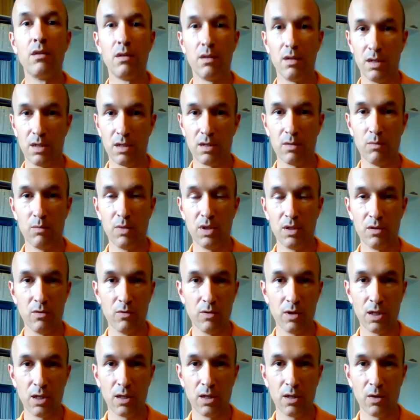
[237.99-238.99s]
and commit to
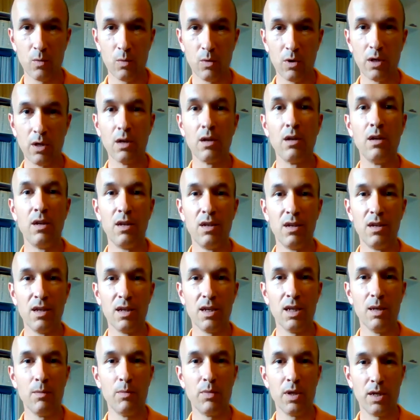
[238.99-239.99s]
doing another one.
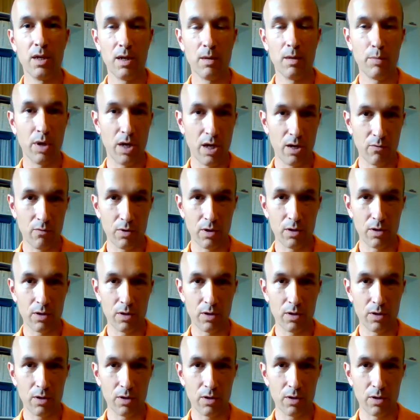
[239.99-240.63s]
Keep that up a hundred